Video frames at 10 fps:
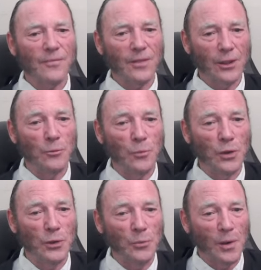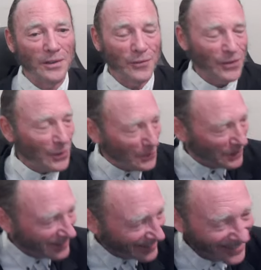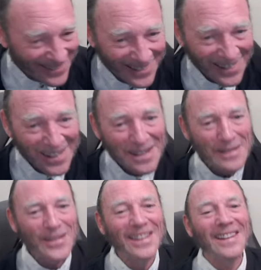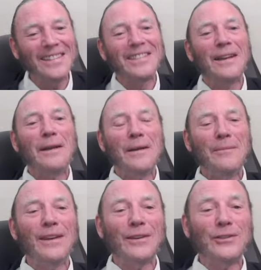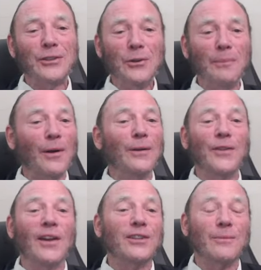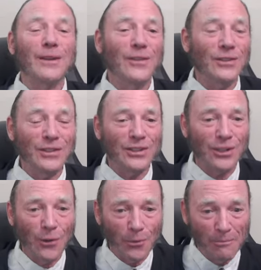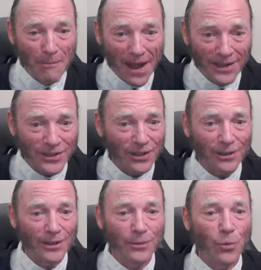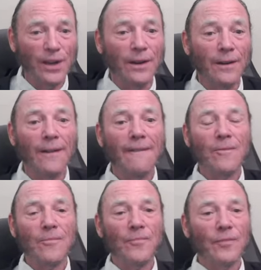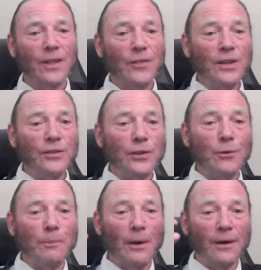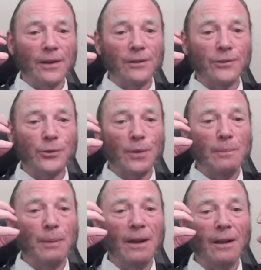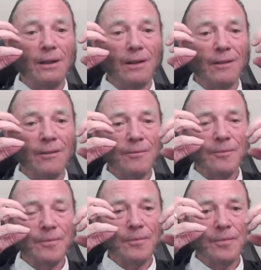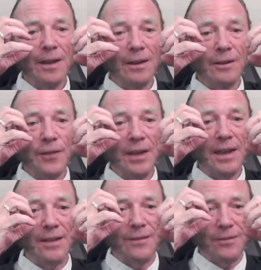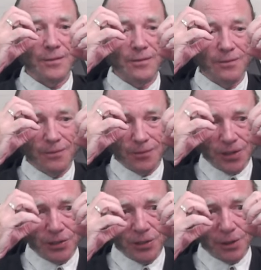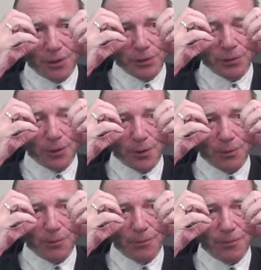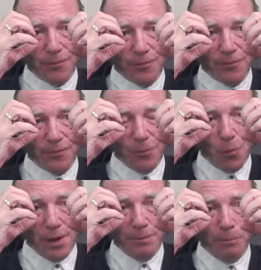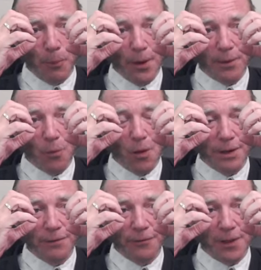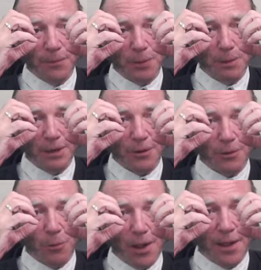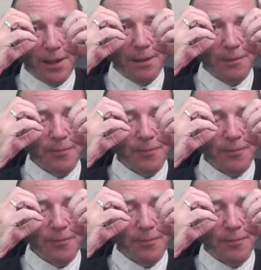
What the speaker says: in one view. because two protons, I mean, this is so magical and weird, that these two particles repel. And if they get this close, so they're 1.1 femtometer away,